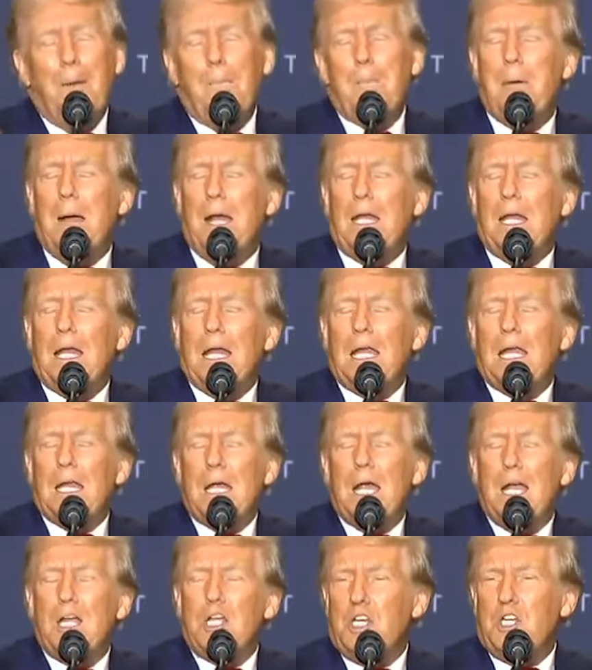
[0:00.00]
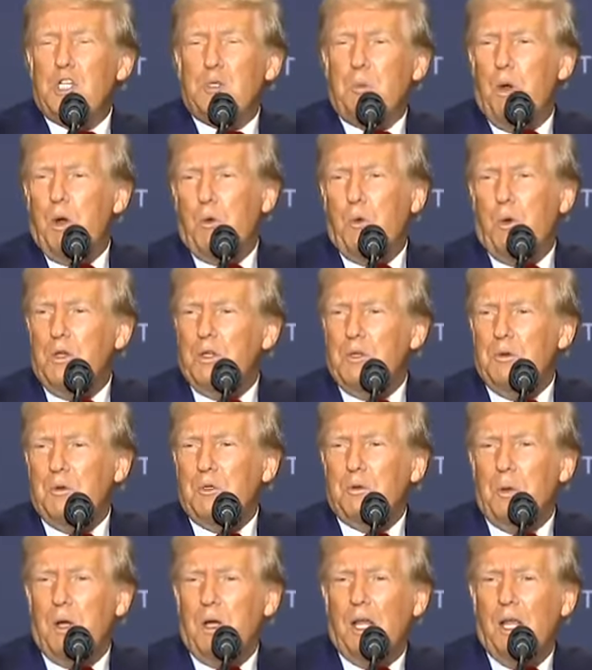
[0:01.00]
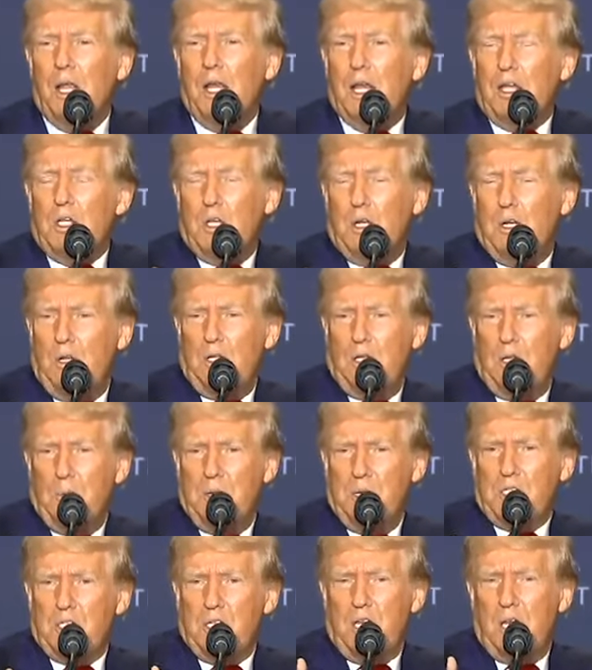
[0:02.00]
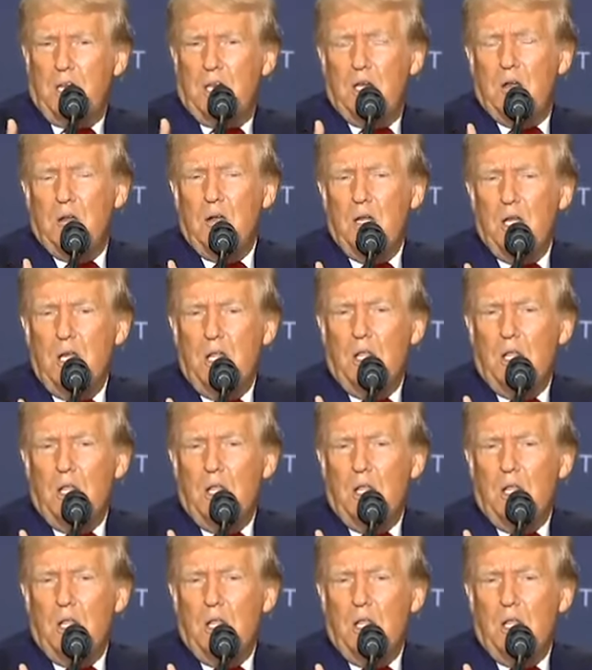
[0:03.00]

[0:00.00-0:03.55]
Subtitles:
But we just spoke, and I told them, I said, you know,